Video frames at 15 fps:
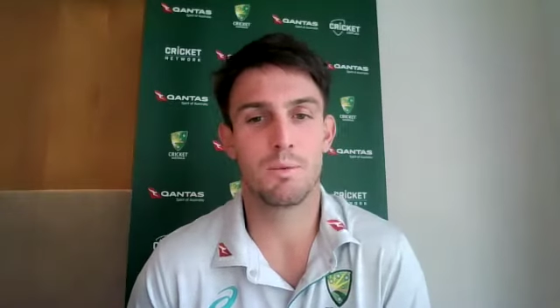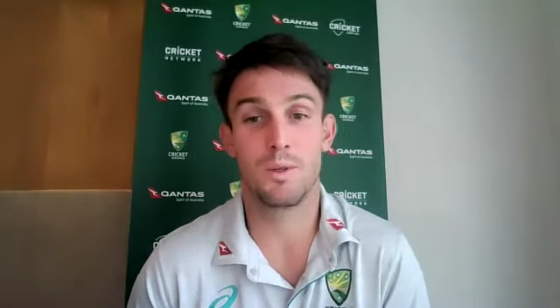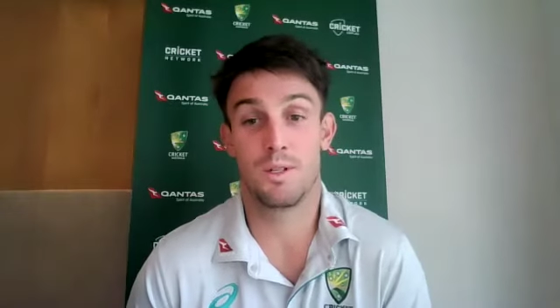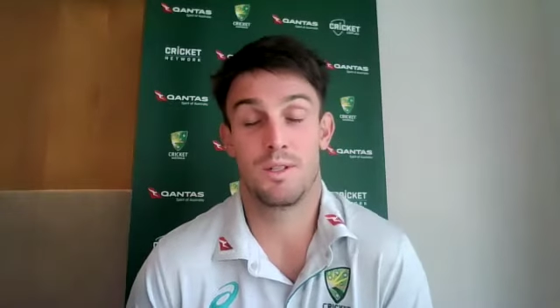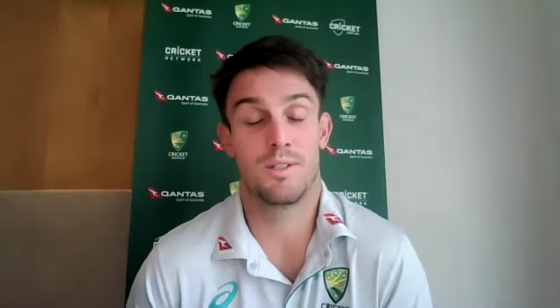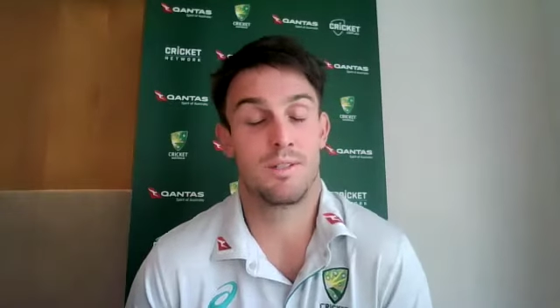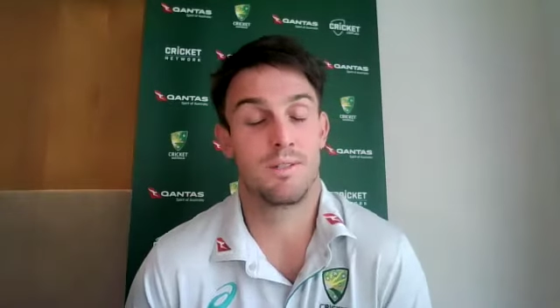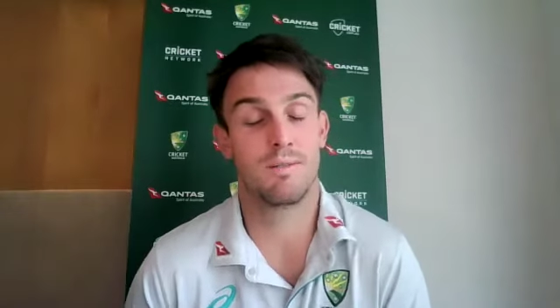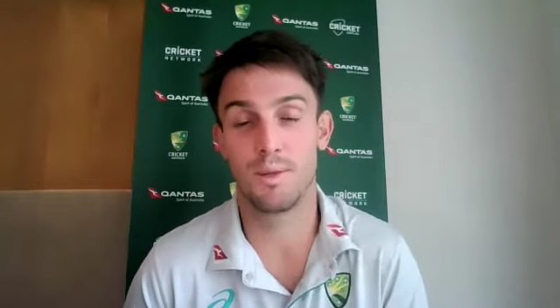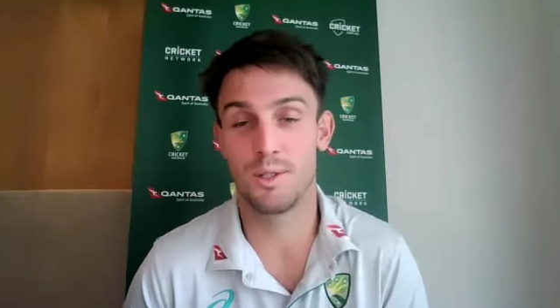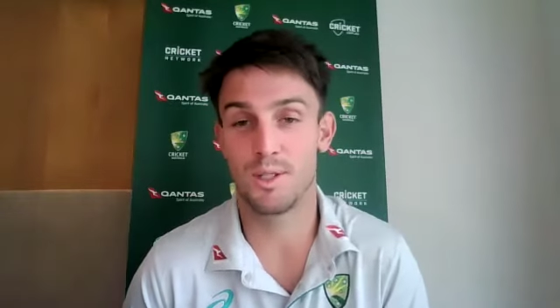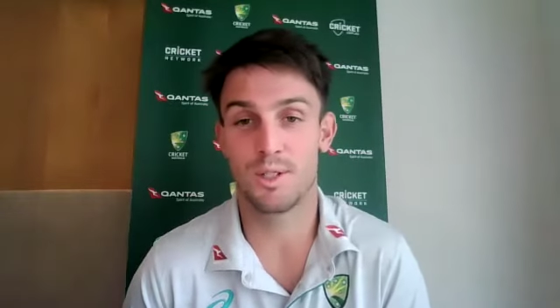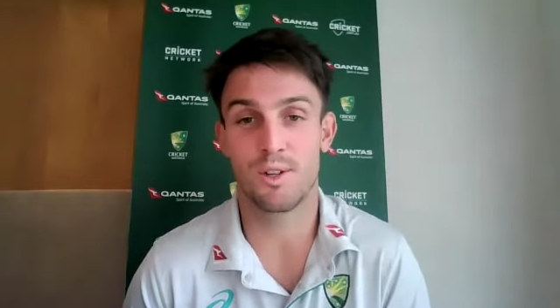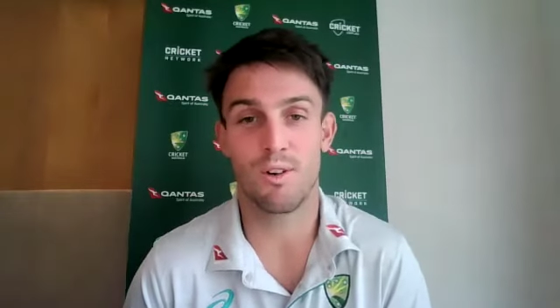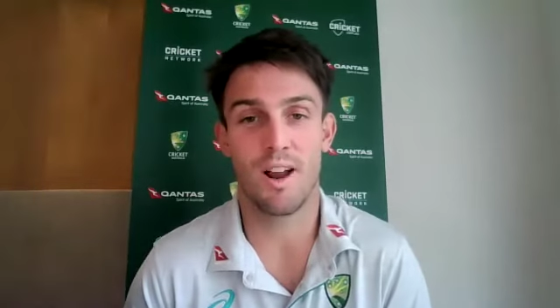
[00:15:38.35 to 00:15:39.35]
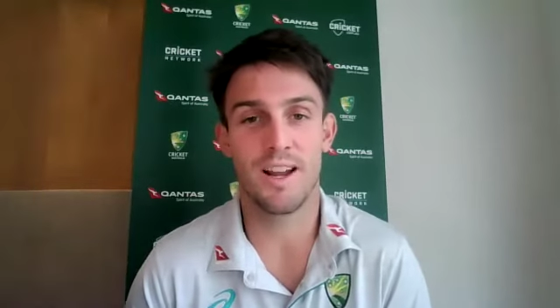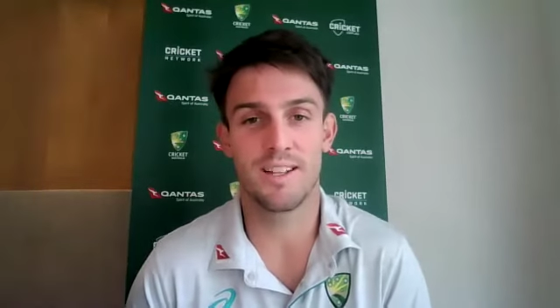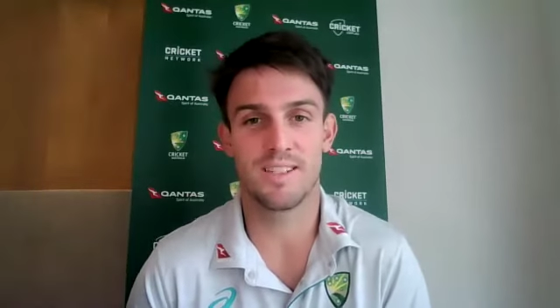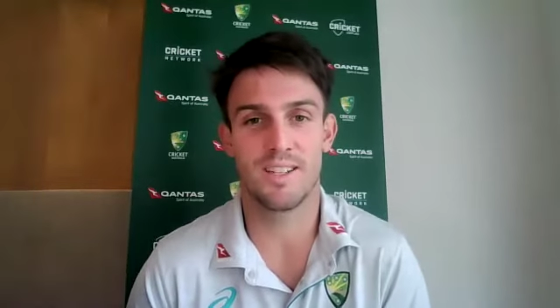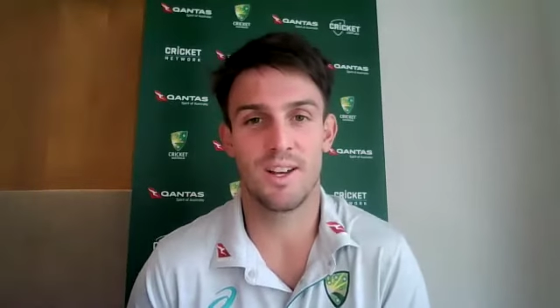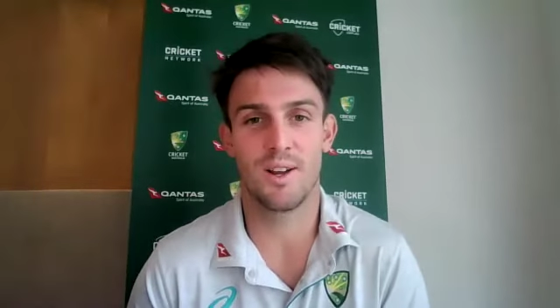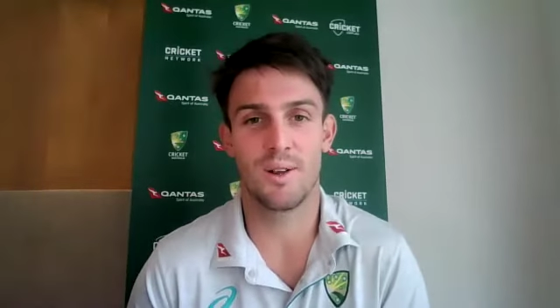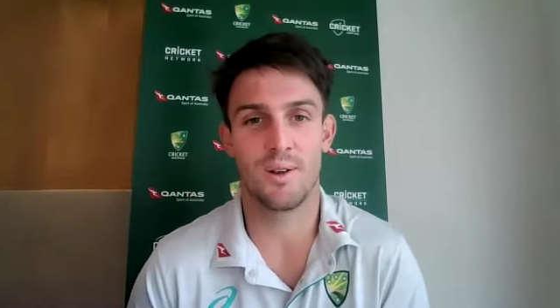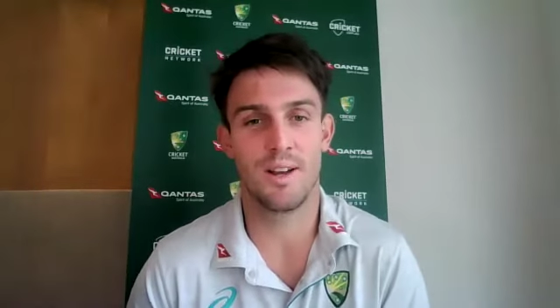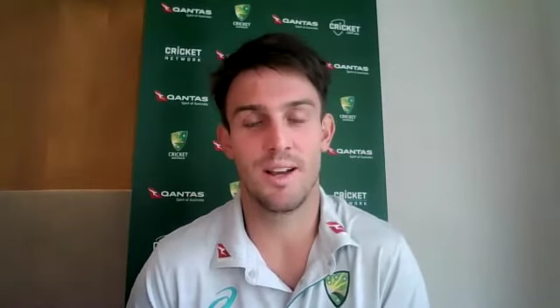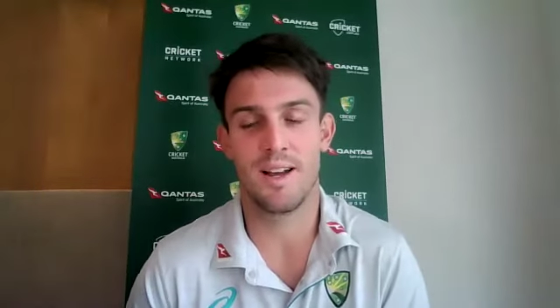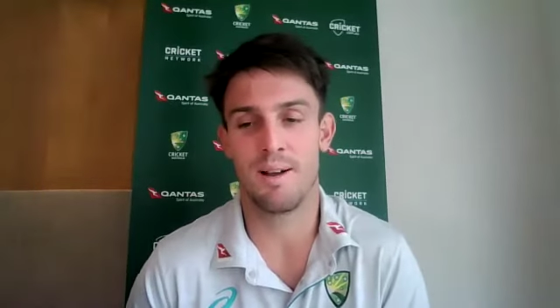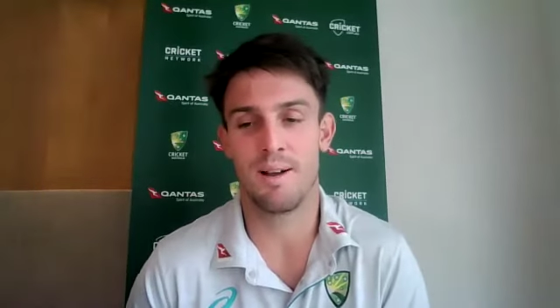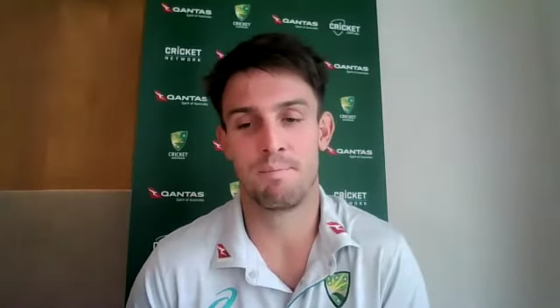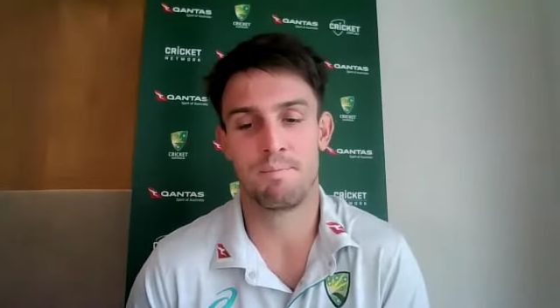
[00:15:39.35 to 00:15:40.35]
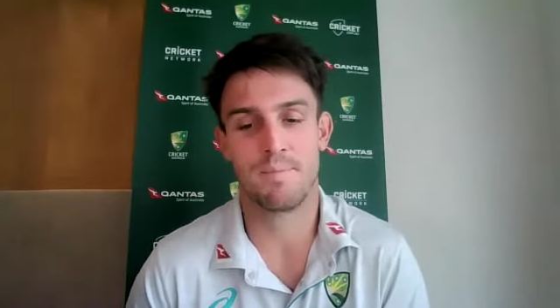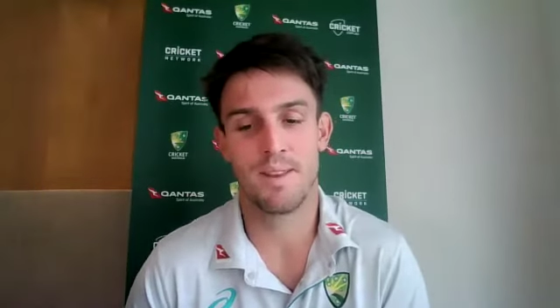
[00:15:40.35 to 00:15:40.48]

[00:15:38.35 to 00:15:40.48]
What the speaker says: which is great. So, I